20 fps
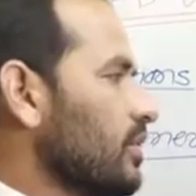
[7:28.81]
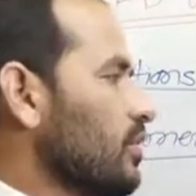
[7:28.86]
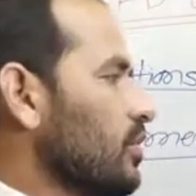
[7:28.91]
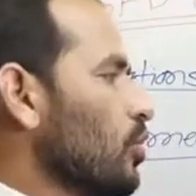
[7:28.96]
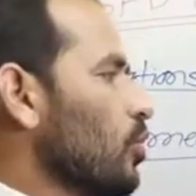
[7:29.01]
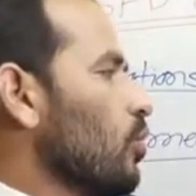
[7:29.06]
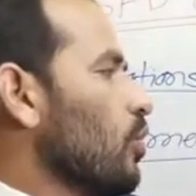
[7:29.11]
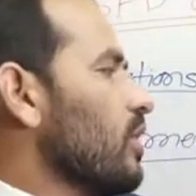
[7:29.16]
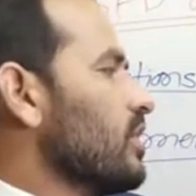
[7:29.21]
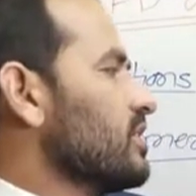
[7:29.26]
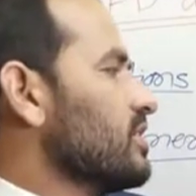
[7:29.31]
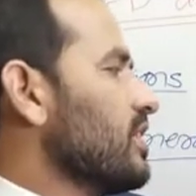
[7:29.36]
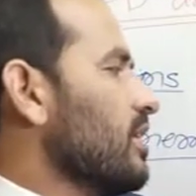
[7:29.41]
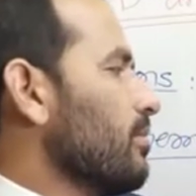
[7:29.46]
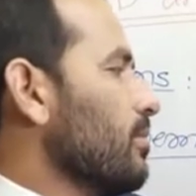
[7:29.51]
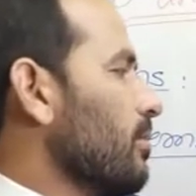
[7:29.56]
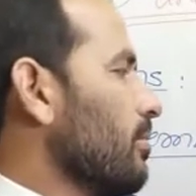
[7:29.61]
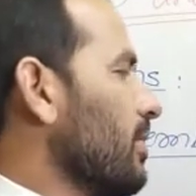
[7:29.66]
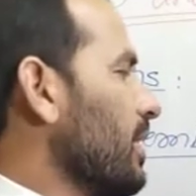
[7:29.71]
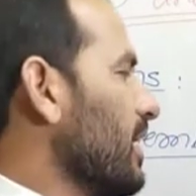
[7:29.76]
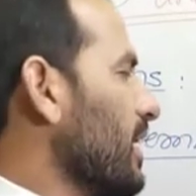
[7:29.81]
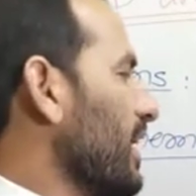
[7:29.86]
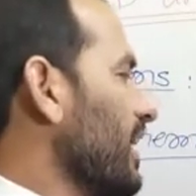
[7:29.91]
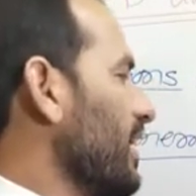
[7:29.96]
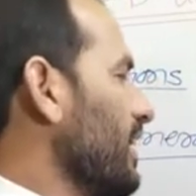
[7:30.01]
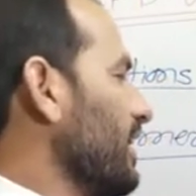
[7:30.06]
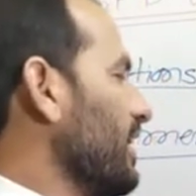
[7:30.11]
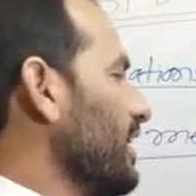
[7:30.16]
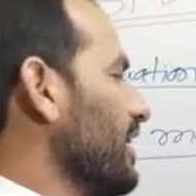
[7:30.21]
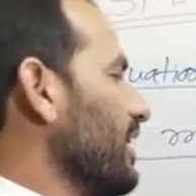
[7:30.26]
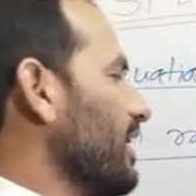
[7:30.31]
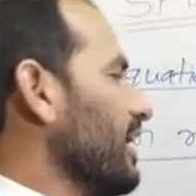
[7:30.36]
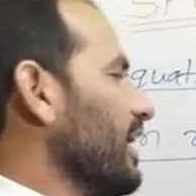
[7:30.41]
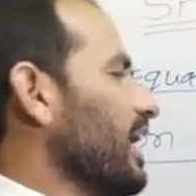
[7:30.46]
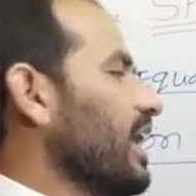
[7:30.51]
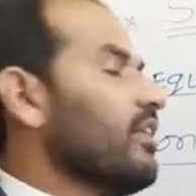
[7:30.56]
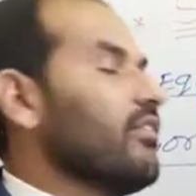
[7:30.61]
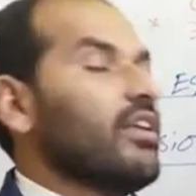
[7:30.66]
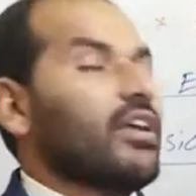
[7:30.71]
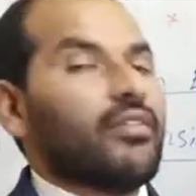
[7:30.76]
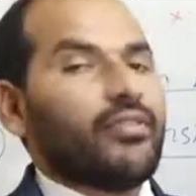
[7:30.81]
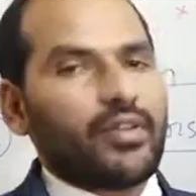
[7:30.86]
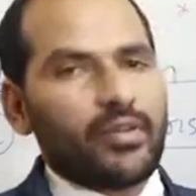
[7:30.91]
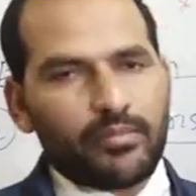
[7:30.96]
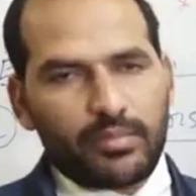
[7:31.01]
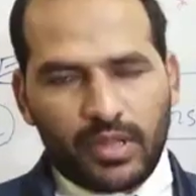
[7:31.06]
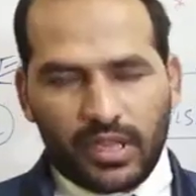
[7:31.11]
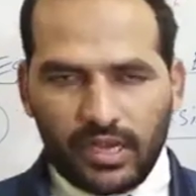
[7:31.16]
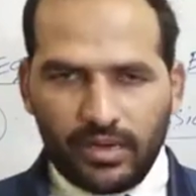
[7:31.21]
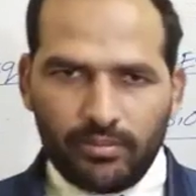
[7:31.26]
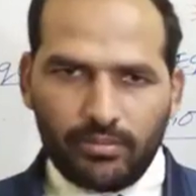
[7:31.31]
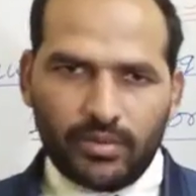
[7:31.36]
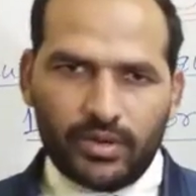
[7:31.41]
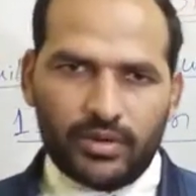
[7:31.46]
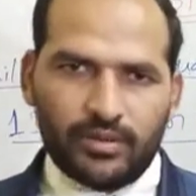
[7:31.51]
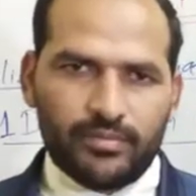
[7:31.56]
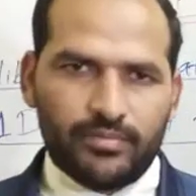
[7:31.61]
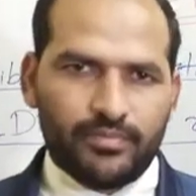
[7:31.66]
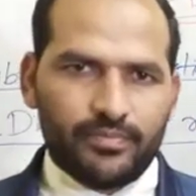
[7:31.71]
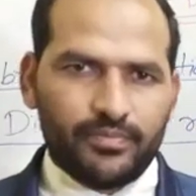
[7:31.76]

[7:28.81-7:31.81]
towards the member and here away from the member.